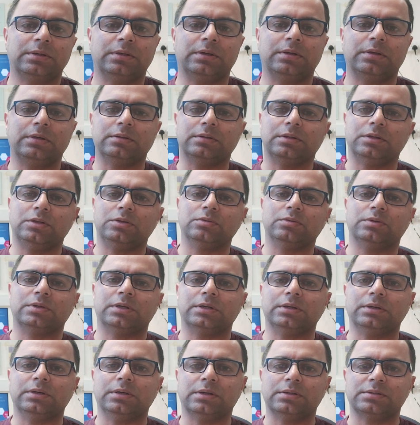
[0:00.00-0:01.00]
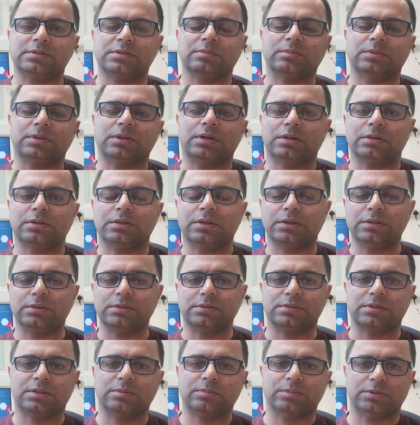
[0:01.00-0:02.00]
in the UK has some
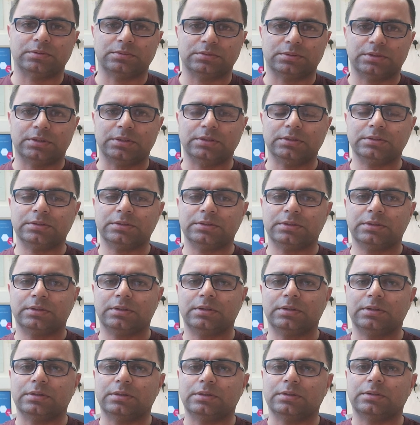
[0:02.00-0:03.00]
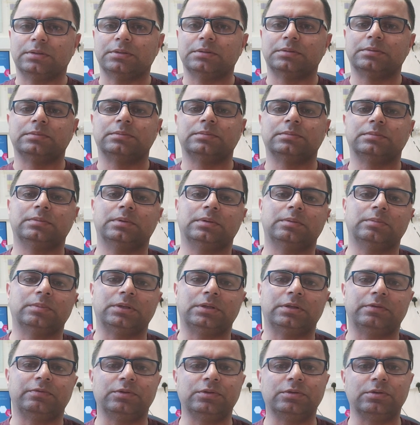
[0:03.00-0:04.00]
guidelines about that, but
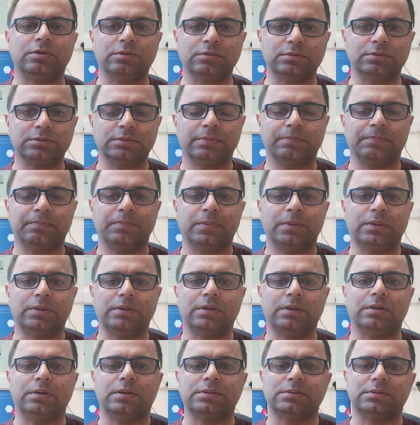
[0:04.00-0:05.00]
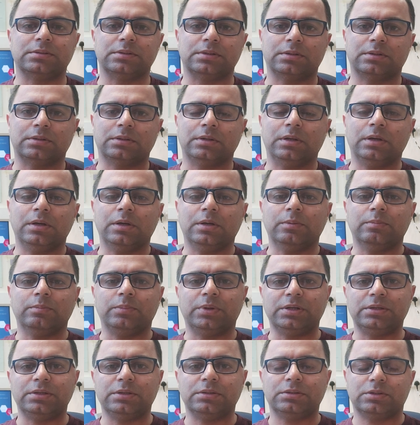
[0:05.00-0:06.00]
if you don't, there is a
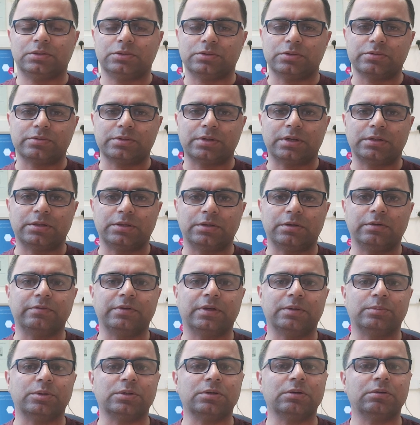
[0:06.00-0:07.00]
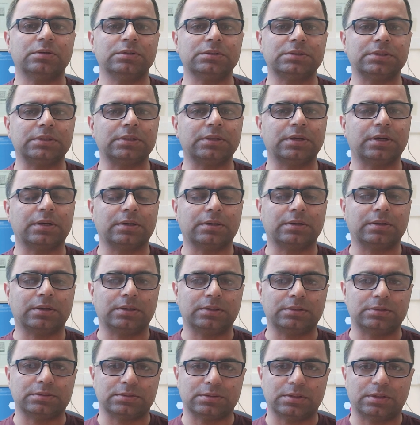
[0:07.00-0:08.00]
British Society of Hematology
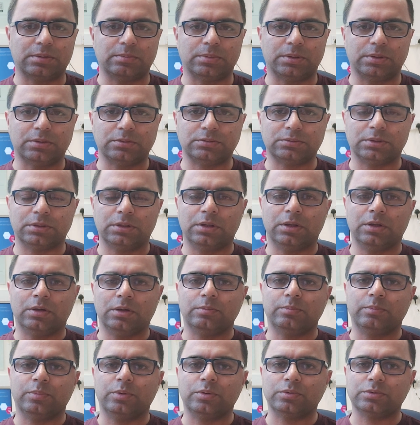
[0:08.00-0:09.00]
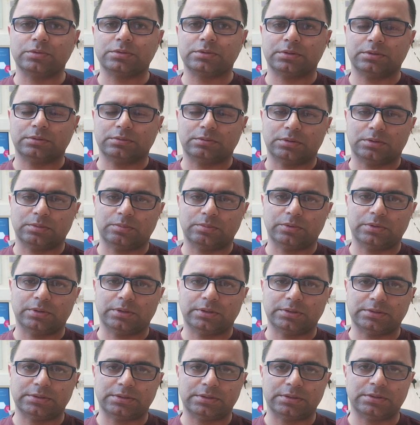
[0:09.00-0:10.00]
guidelines about post
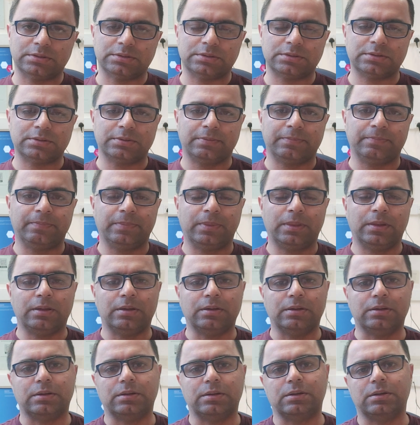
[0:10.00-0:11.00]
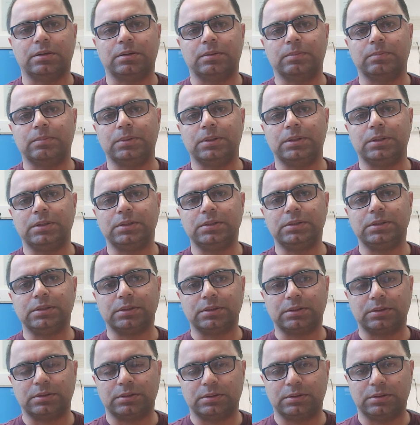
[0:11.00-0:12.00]
thrombolysis
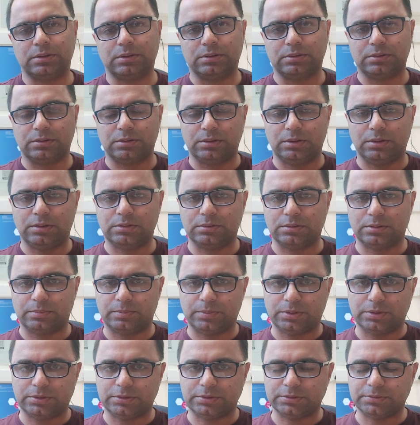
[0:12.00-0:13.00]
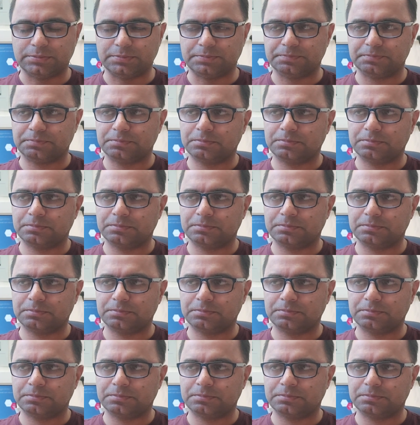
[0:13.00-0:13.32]
bleeding in the patient.